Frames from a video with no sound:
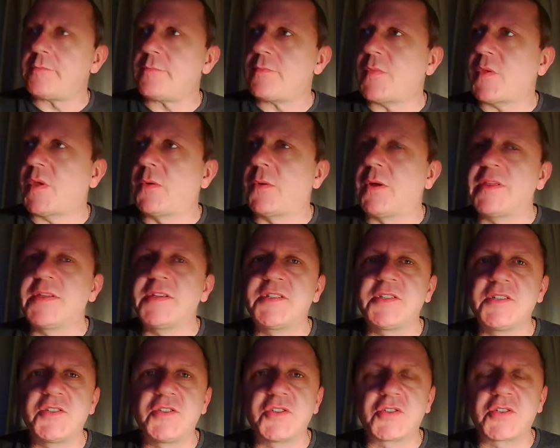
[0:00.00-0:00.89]
Well, this
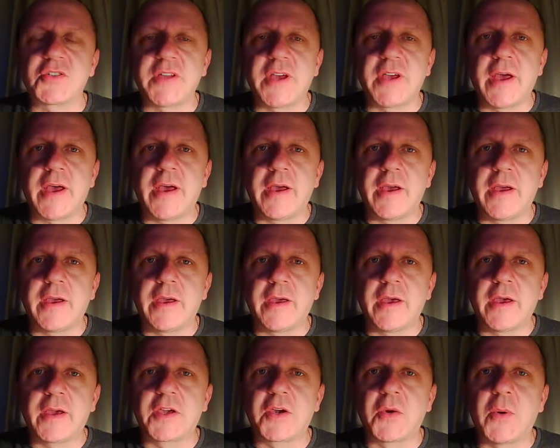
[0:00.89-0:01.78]
is just
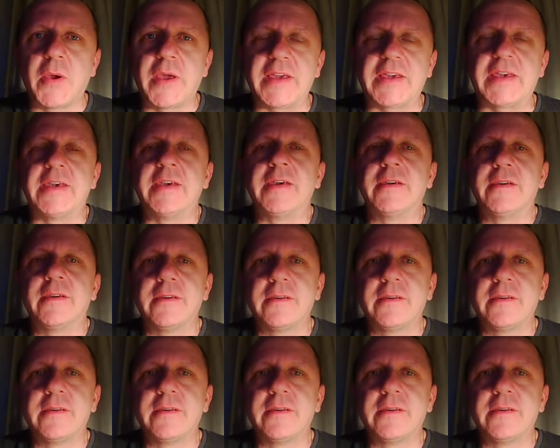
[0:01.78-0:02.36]
a quick